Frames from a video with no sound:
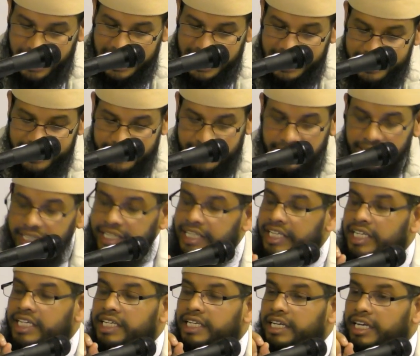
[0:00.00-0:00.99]
he
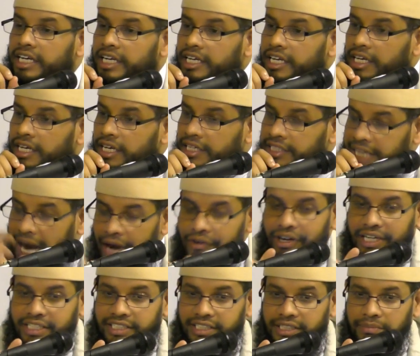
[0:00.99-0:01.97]
instantly
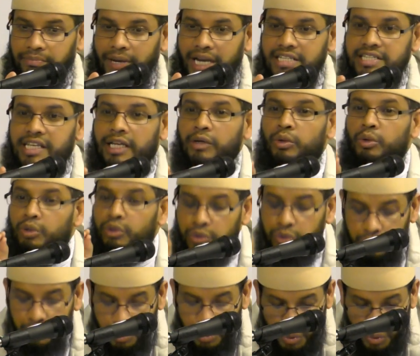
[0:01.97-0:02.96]
directed by saying,
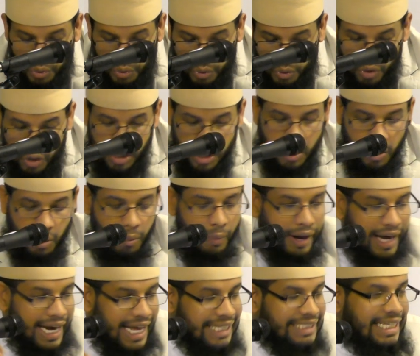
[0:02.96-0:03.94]
Ruddu
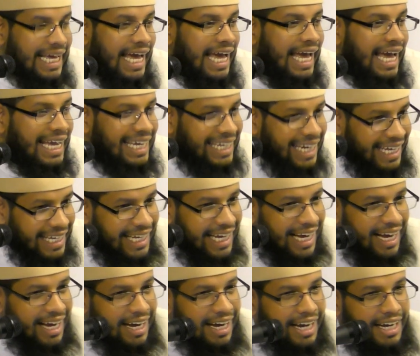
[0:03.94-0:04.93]
waladaha
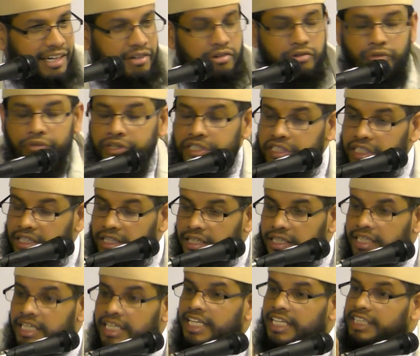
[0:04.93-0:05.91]
ilayha.
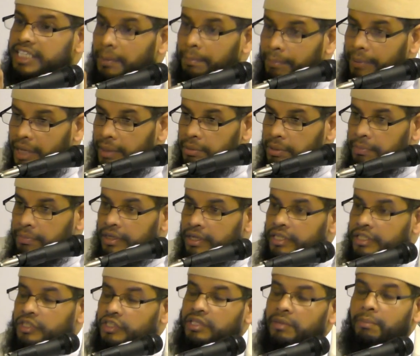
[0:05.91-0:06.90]
Return that baby
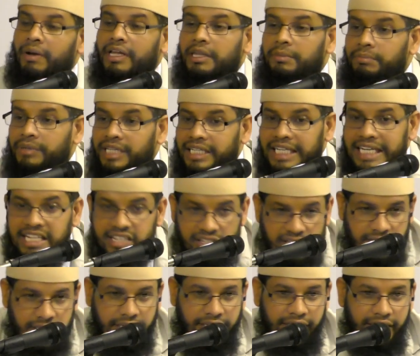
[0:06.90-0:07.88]
bird to the mother bird
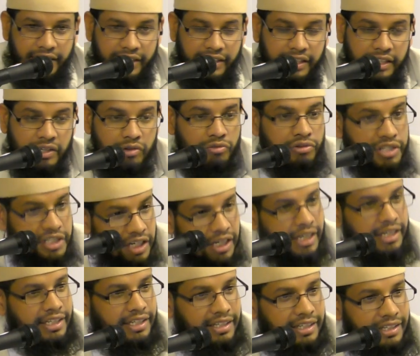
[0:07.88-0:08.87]
instantly.
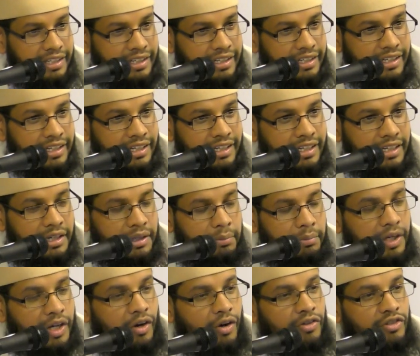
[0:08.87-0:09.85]
Return it.
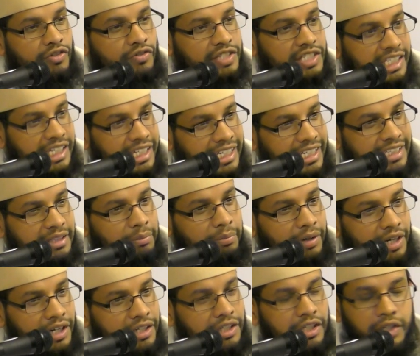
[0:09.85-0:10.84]
Because obviously the
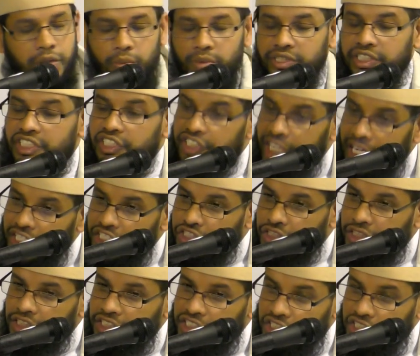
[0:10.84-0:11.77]
bird was in tension,